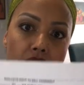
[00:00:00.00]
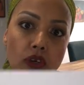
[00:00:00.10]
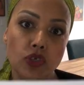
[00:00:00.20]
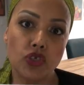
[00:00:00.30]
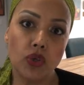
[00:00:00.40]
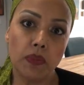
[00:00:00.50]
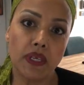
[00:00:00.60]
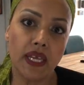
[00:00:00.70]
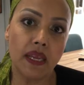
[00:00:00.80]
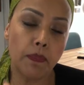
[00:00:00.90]
the consumer
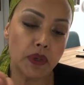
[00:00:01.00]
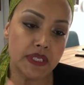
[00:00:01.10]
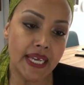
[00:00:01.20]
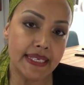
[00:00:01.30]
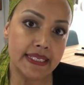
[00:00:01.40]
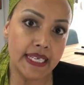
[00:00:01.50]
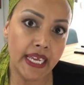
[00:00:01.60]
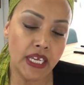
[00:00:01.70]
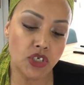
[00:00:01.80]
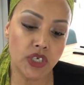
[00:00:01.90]
than it protects the
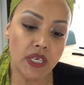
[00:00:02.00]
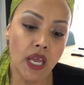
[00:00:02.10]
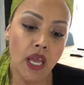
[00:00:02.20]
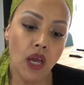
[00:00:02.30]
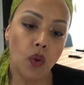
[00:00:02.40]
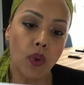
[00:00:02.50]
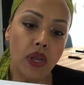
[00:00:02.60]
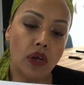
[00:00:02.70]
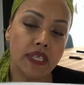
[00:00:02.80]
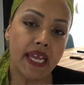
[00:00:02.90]
agent.
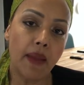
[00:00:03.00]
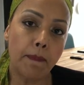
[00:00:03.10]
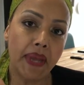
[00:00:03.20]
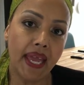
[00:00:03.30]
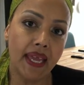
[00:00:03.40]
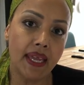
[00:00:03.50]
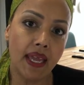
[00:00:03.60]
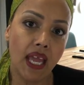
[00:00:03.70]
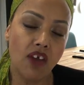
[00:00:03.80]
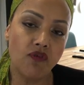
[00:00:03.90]
We only get paid
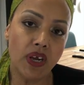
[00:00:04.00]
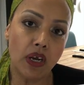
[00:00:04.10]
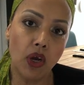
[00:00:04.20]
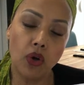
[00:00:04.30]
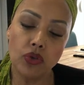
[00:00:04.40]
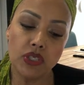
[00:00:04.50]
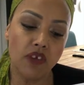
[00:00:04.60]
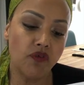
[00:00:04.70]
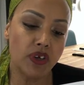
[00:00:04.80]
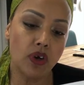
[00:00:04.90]
if we close.
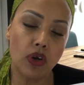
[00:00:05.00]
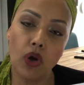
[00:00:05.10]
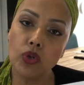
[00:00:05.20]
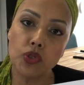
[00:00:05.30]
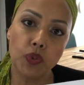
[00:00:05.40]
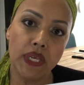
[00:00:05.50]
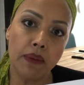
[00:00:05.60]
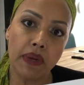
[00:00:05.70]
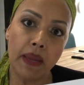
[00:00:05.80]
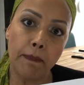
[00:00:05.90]
If we don't close, we
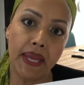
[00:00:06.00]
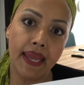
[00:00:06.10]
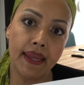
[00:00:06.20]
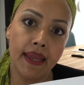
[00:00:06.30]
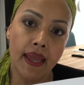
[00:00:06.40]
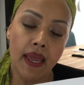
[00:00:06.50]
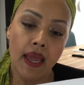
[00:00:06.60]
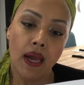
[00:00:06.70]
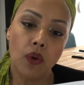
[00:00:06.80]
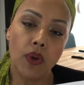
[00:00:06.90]
never get paid.
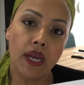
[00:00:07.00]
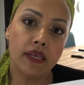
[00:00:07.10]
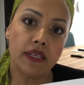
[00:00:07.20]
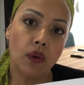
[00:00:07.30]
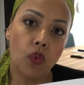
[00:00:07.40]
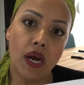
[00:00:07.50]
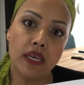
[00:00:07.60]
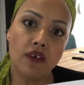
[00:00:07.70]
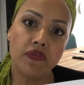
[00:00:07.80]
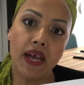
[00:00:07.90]
We are
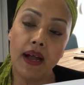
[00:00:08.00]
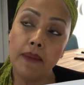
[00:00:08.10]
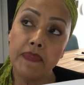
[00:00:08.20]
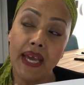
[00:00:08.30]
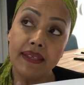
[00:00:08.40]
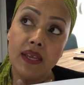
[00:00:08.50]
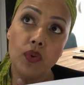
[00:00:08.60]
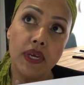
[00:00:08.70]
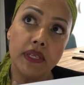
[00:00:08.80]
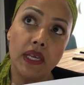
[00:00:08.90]
I think
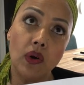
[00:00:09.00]
we're